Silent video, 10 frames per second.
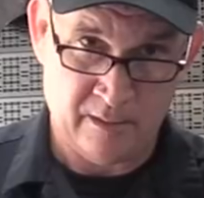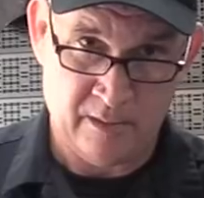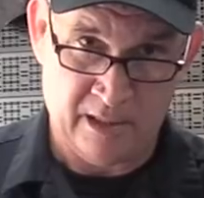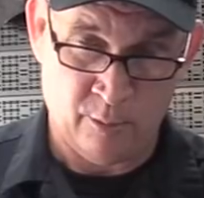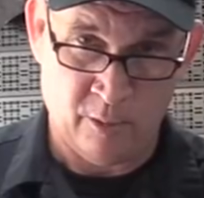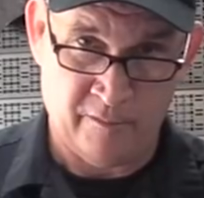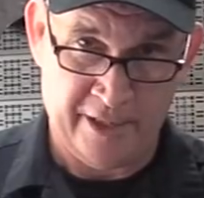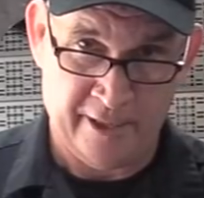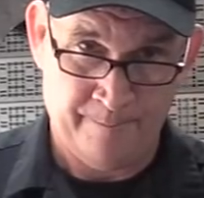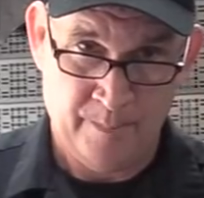that were over
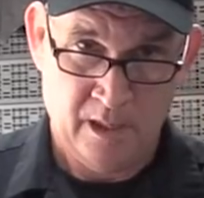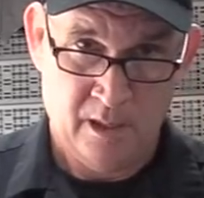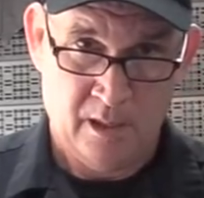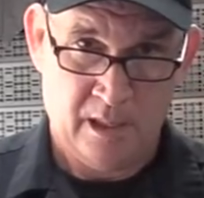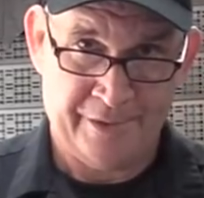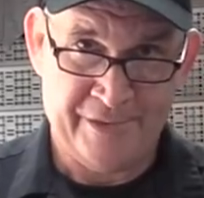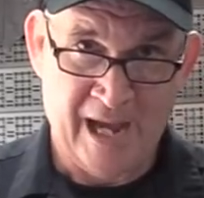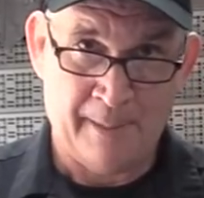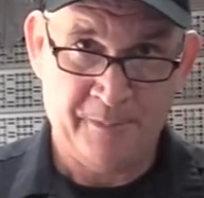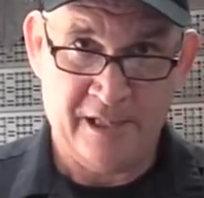there
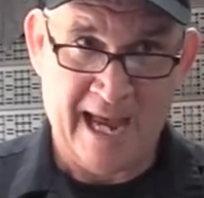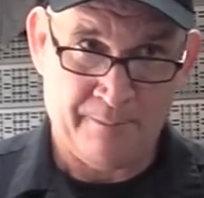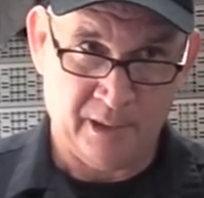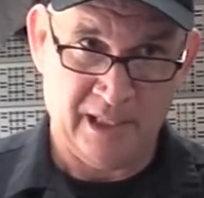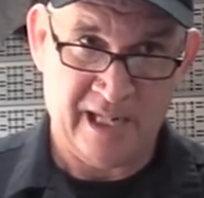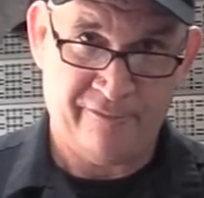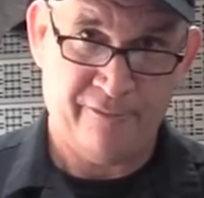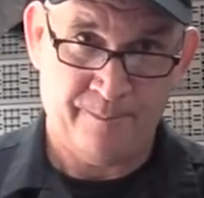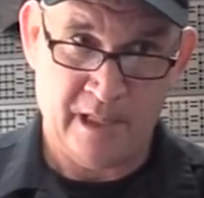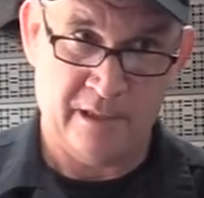adopted that
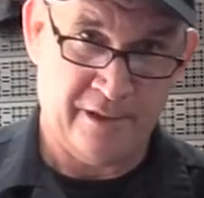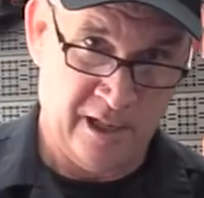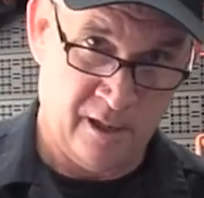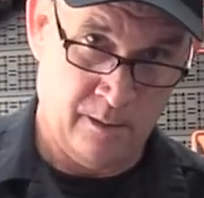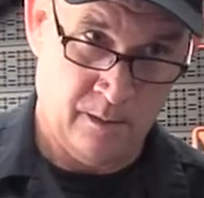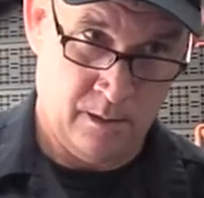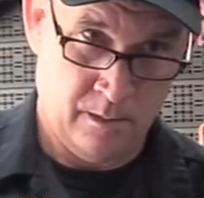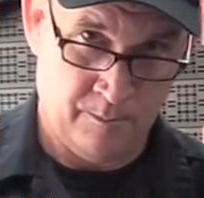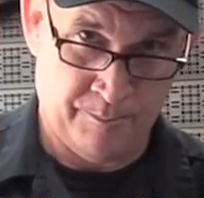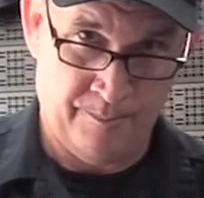belief into their
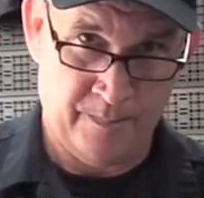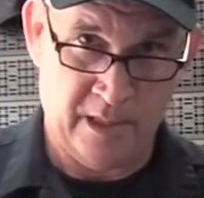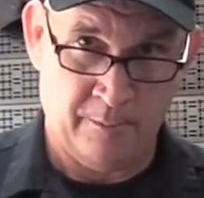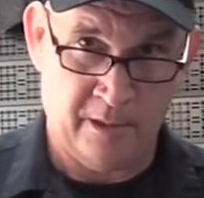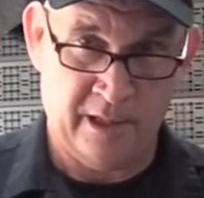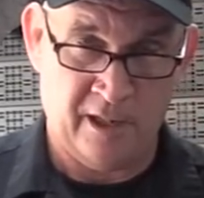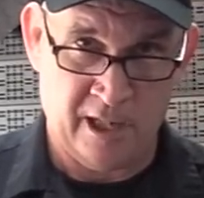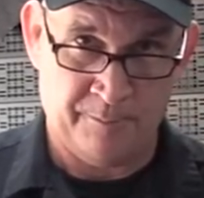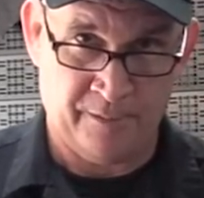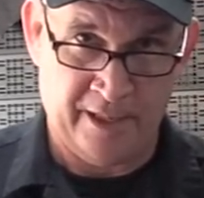
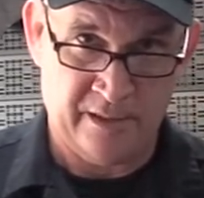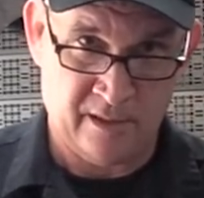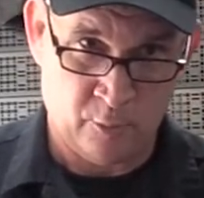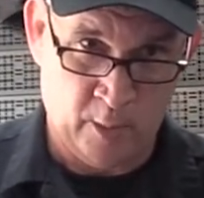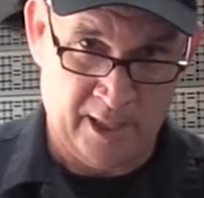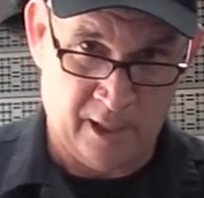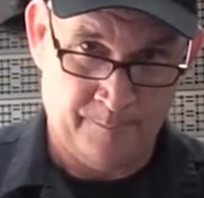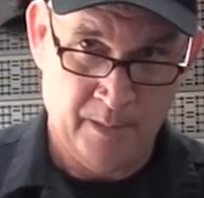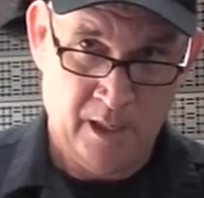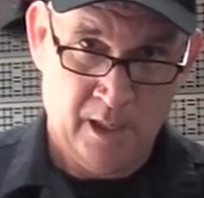airplanes as
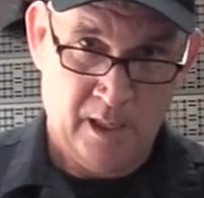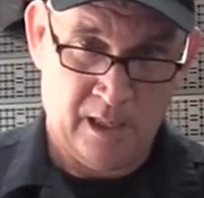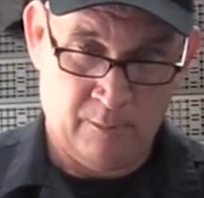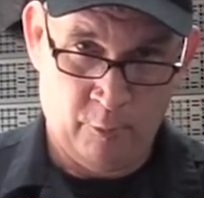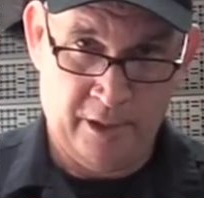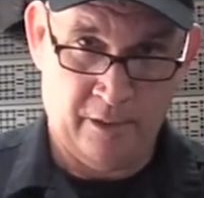well. And when